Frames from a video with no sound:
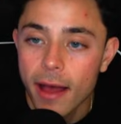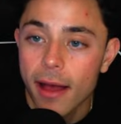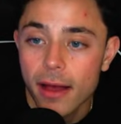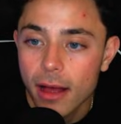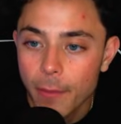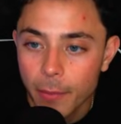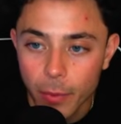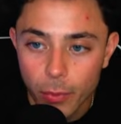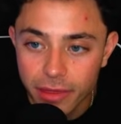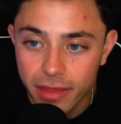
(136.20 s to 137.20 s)
Um,
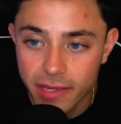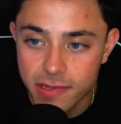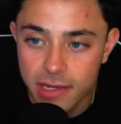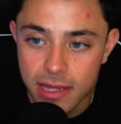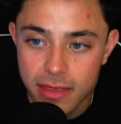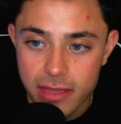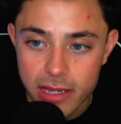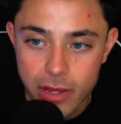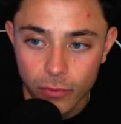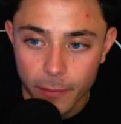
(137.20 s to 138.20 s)
but with this in
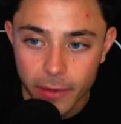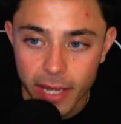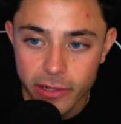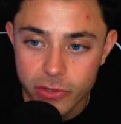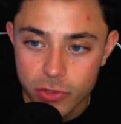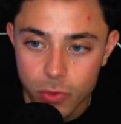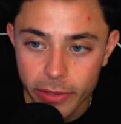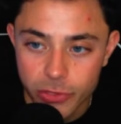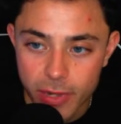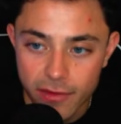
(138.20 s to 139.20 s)
the replicated
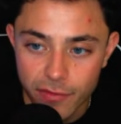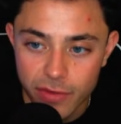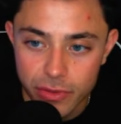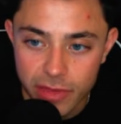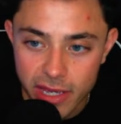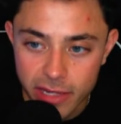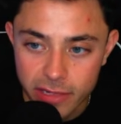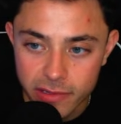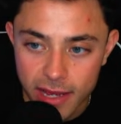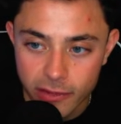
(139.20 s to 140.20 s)
storage, we have a few
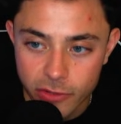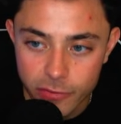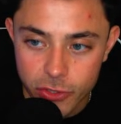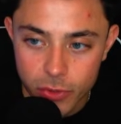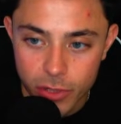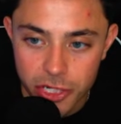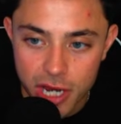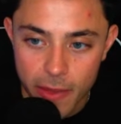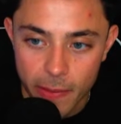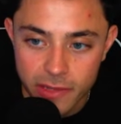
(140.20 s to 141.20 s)
things and server storage
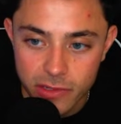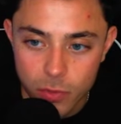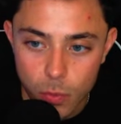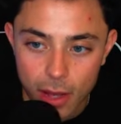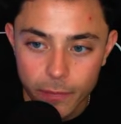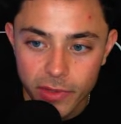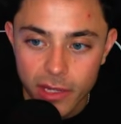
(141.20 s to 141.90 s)
and then this as well.